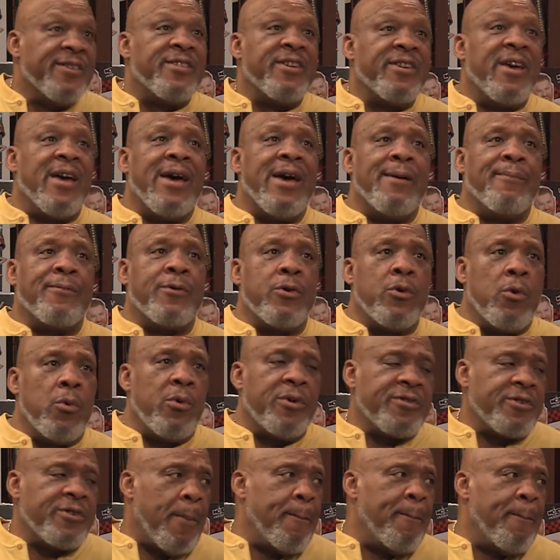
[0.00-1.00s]
See, Abdullah
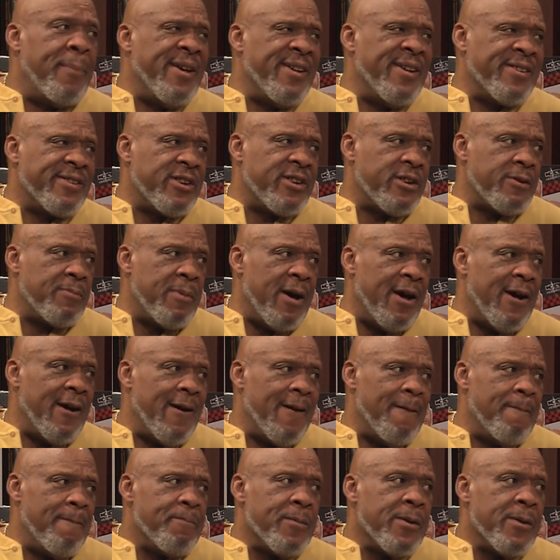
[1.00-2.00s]
was a
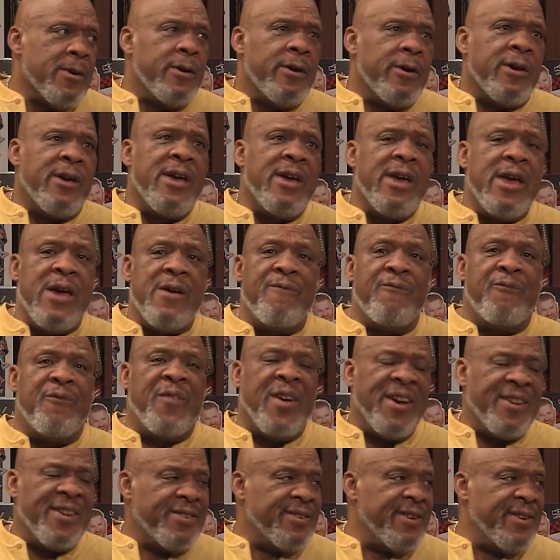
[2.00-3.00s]
businessman. Mm-hmm. He
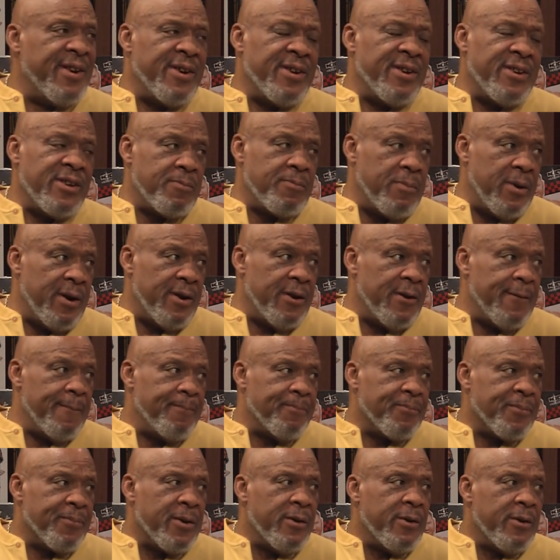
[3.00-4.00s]
invested his money.
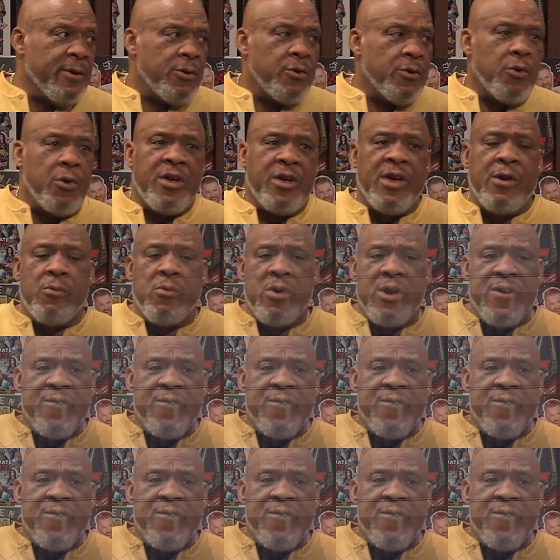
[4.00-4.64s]
You know, he would